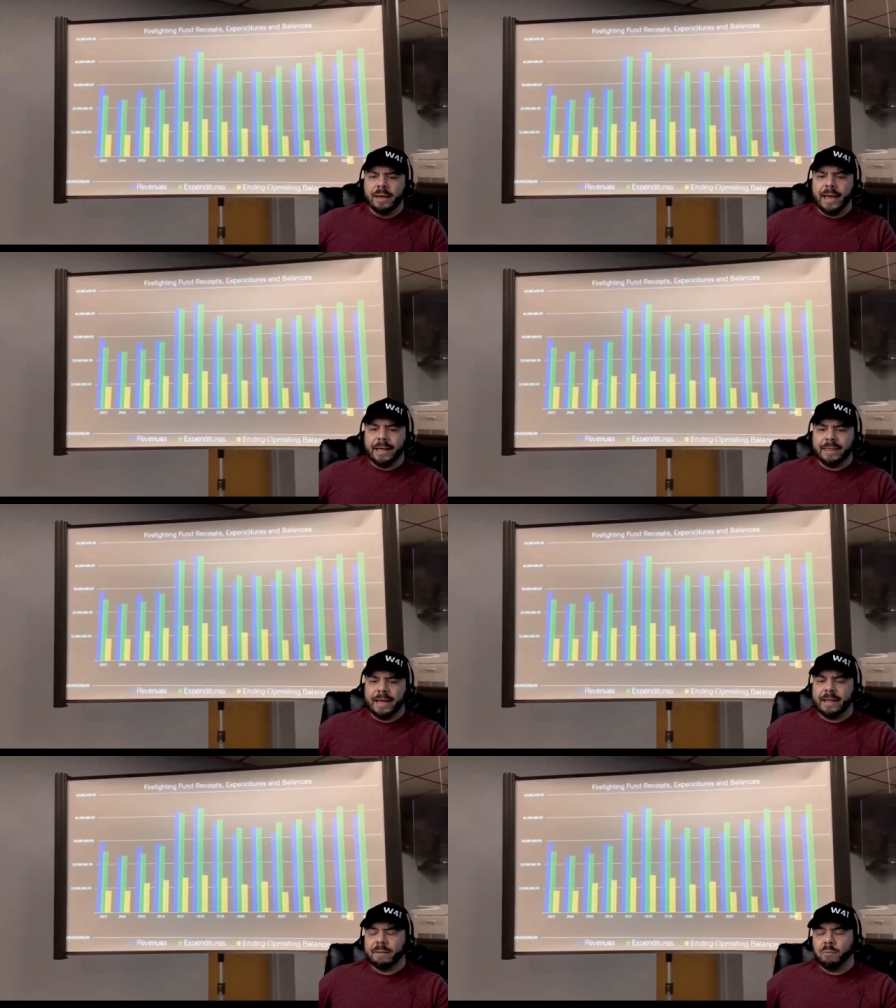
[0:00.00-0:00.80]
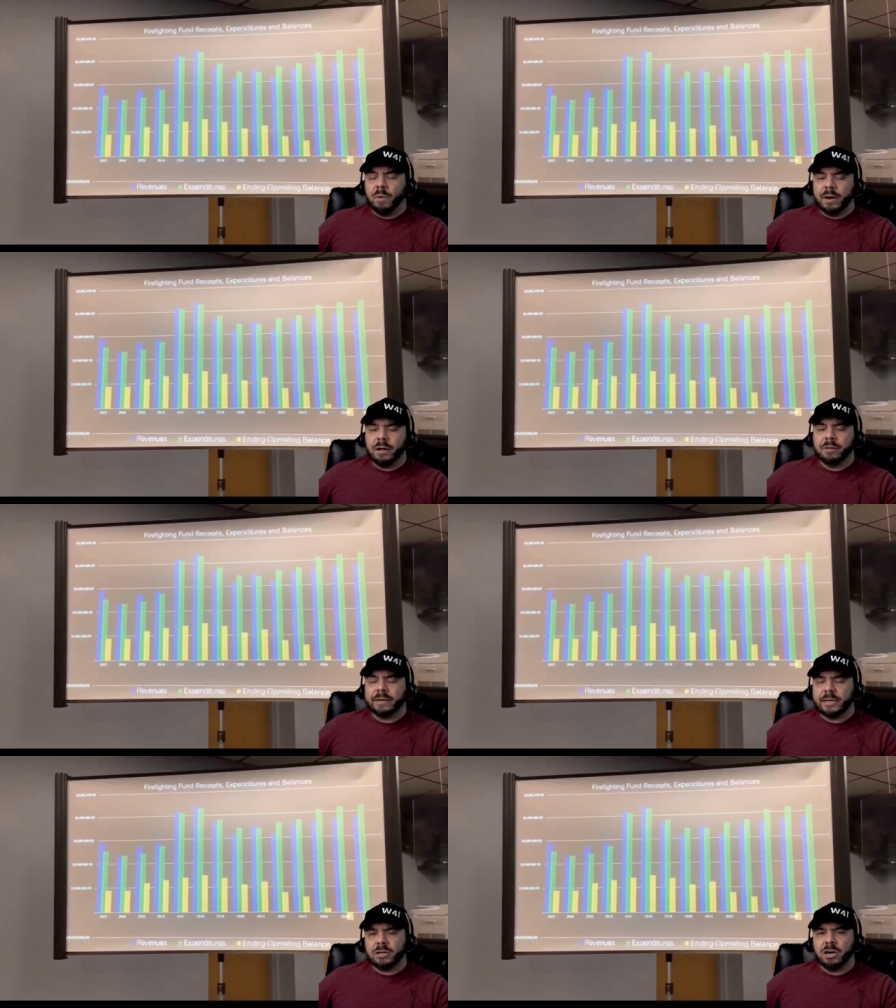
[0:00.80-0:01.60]
And then another thing
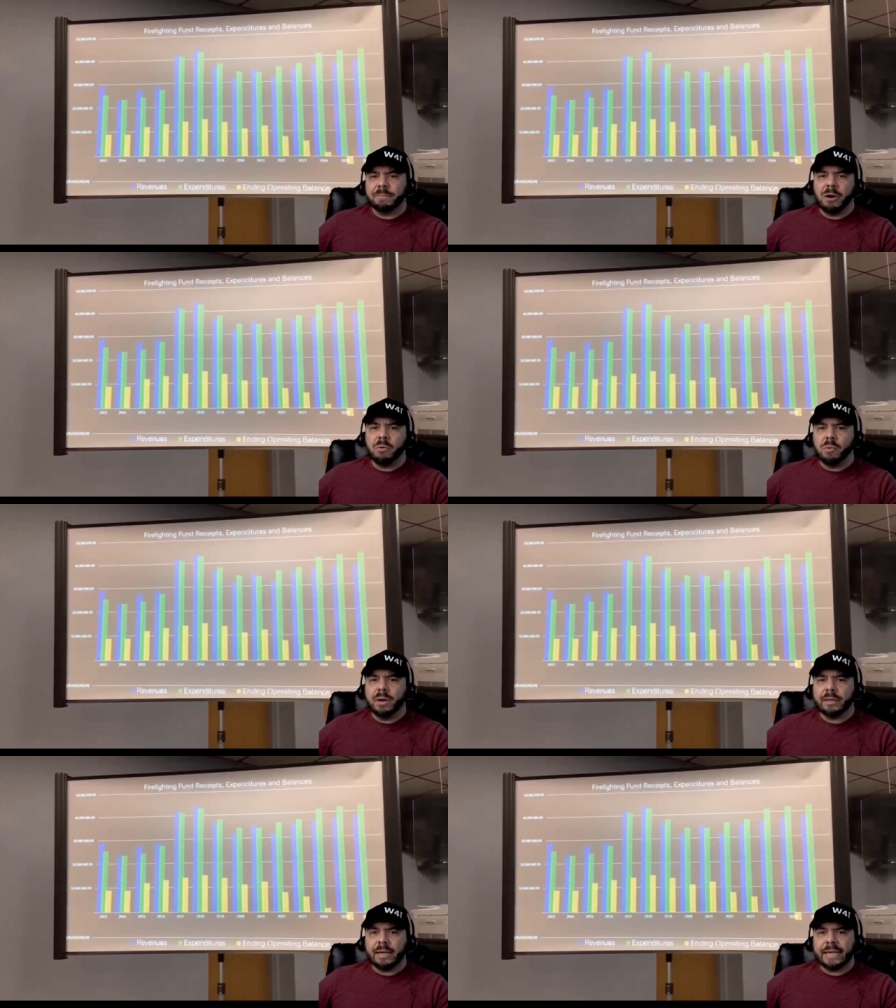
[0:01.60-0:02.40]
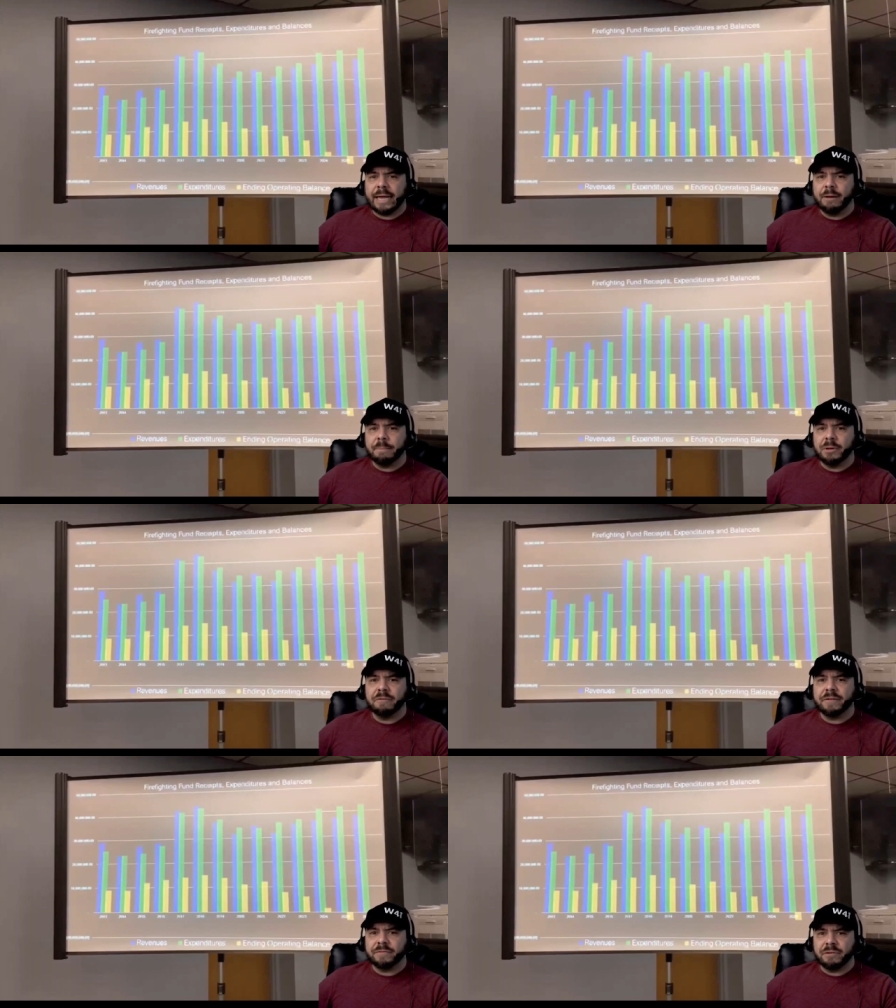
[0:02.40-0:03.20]
they talked about was Senate Bill
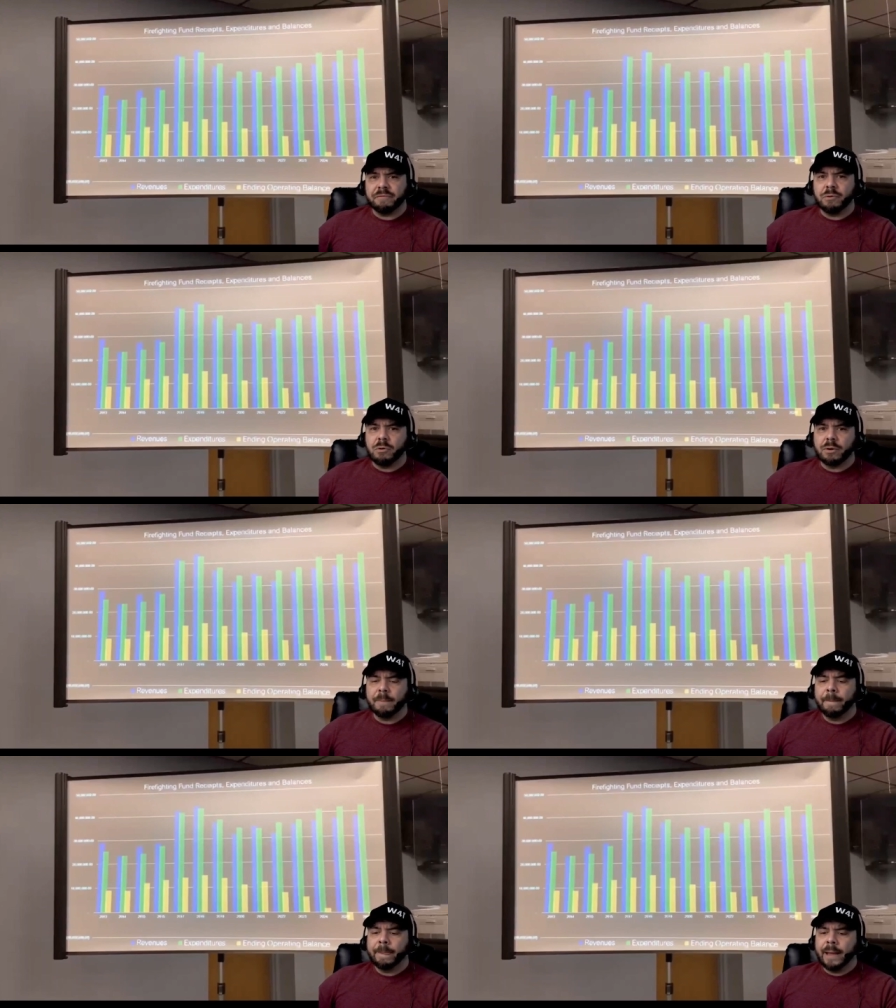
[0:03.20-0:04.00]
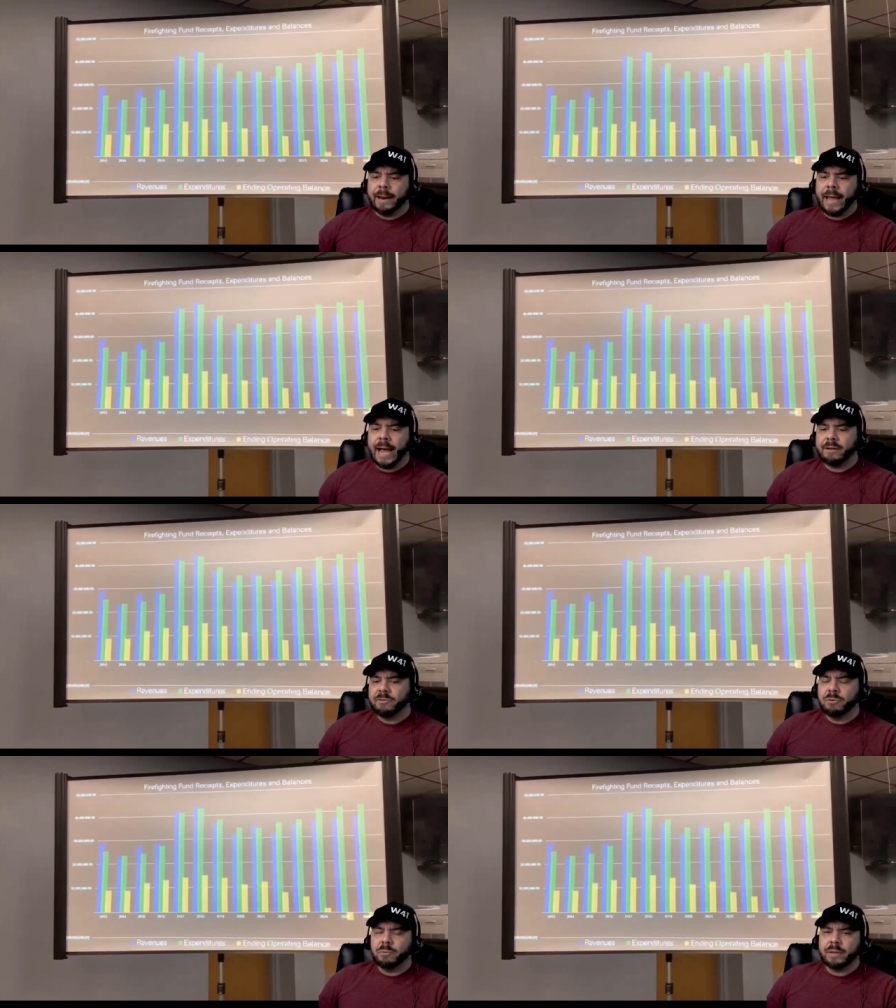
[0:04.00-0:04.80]
54, and it had to
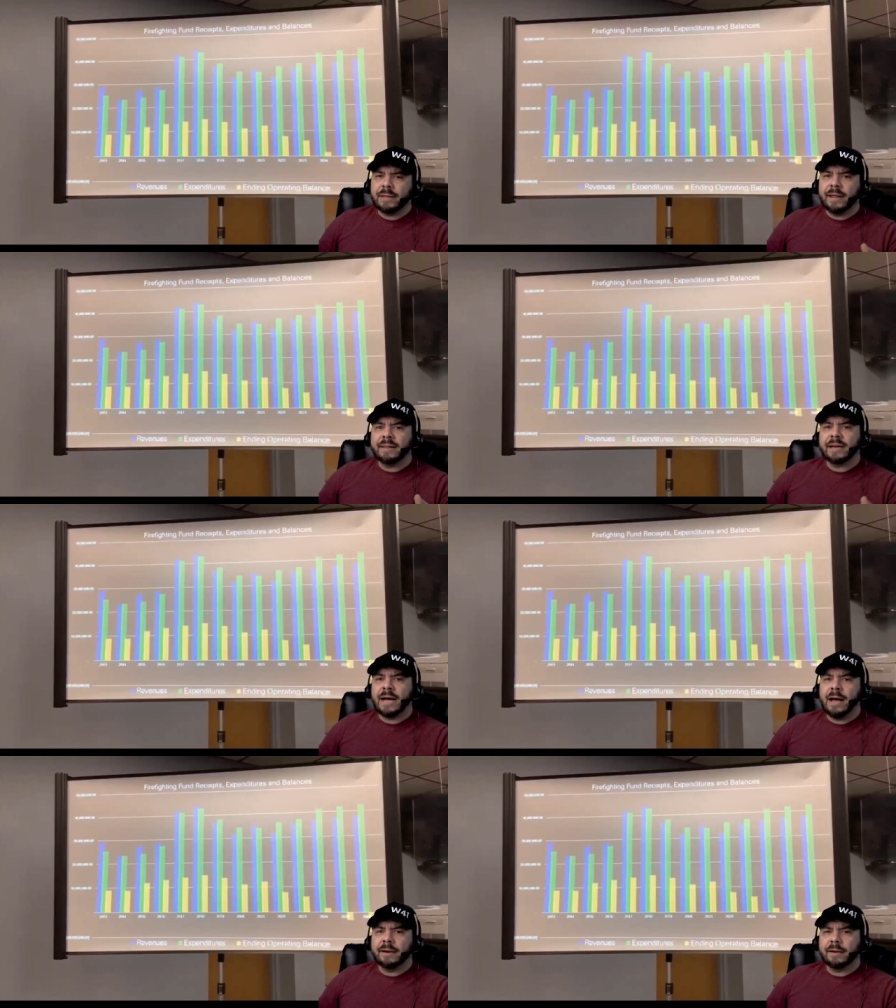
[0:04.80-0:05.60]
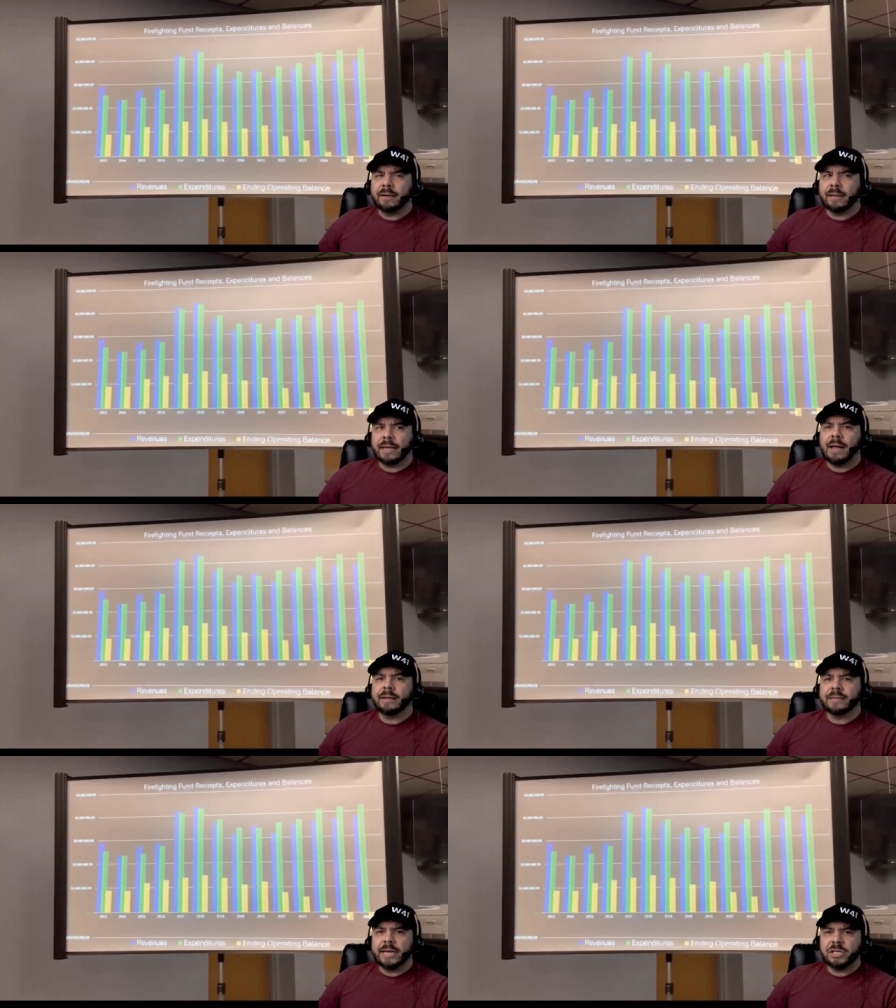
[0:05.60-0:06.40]
do with the
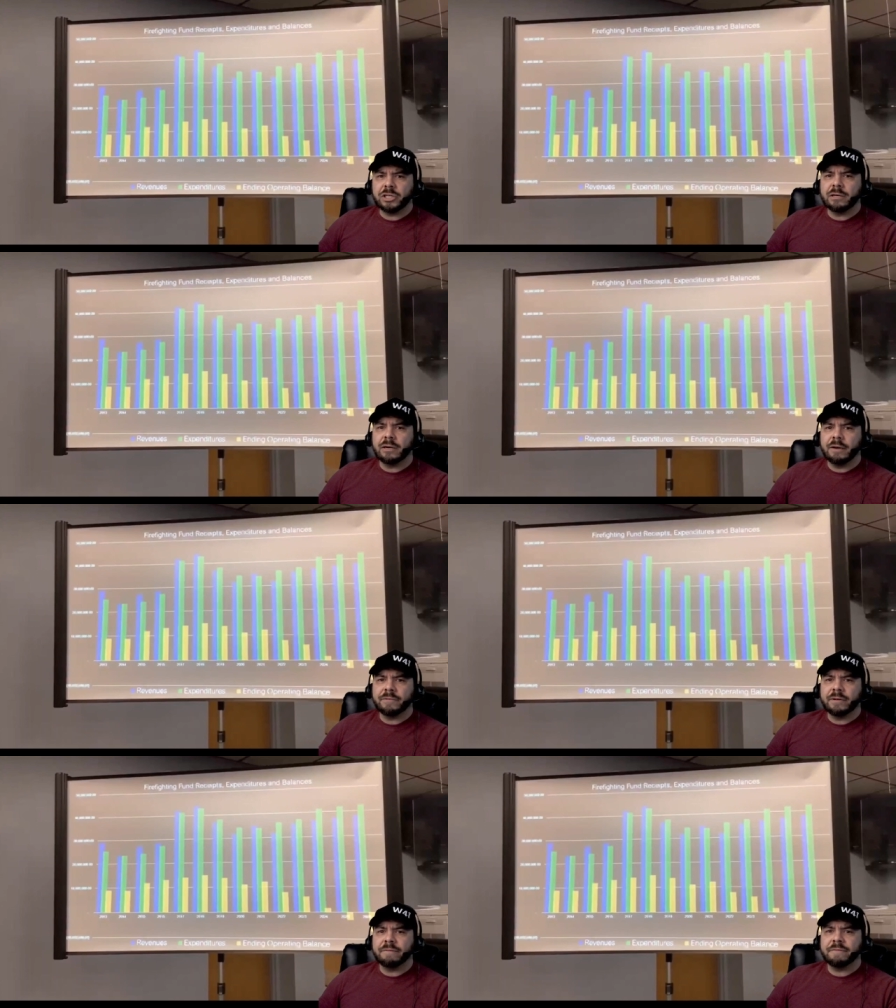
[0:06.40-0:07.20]
consolidation of the